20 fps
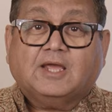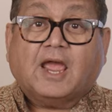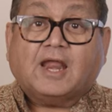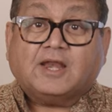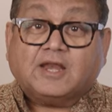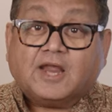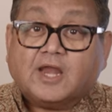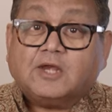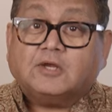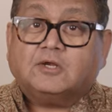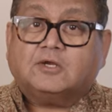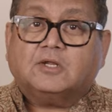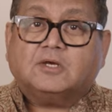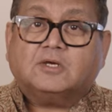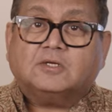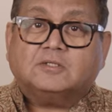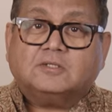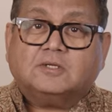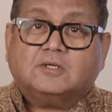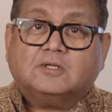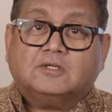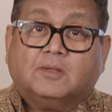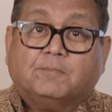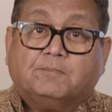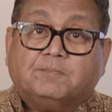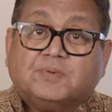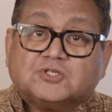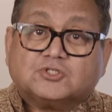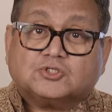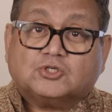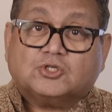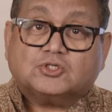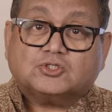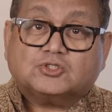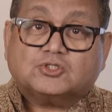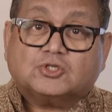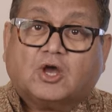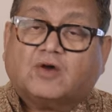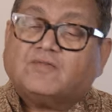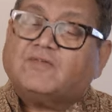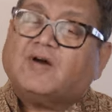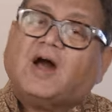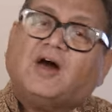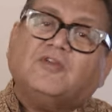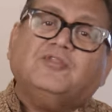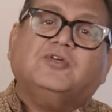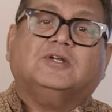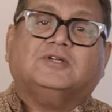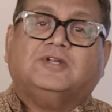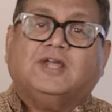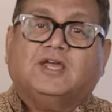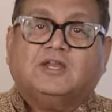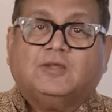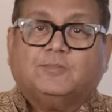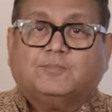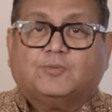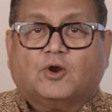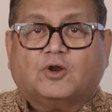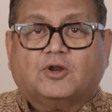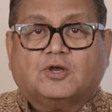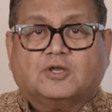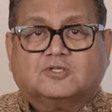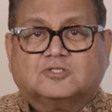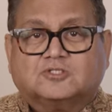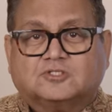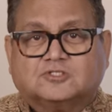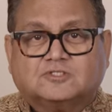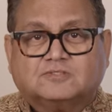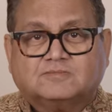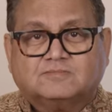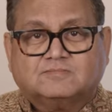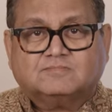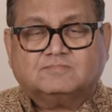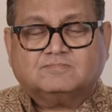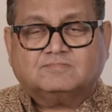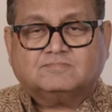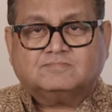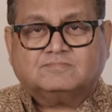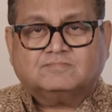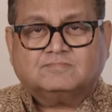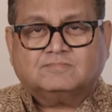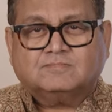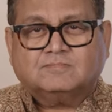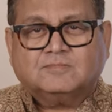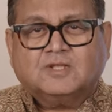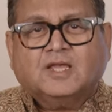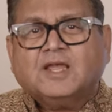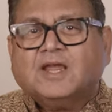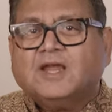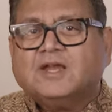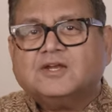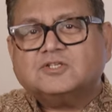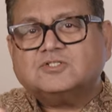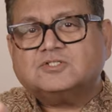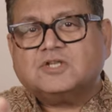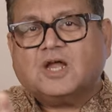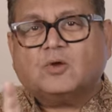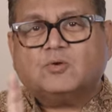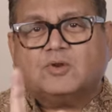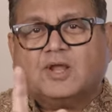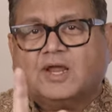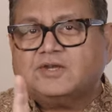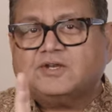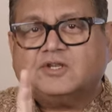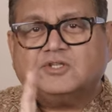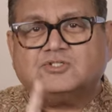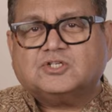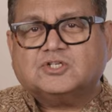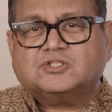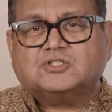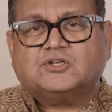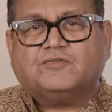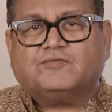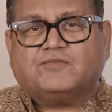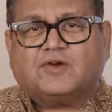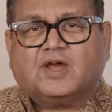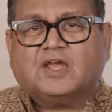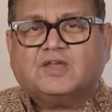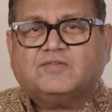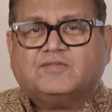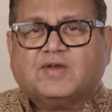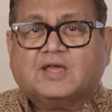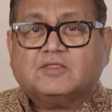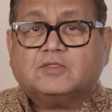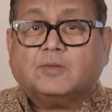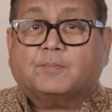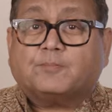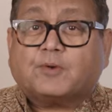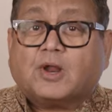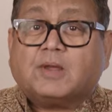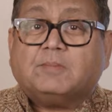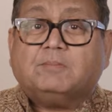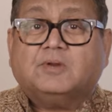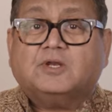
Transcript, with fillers: and entered the business of other dairy products. It is now 1965 and the Prime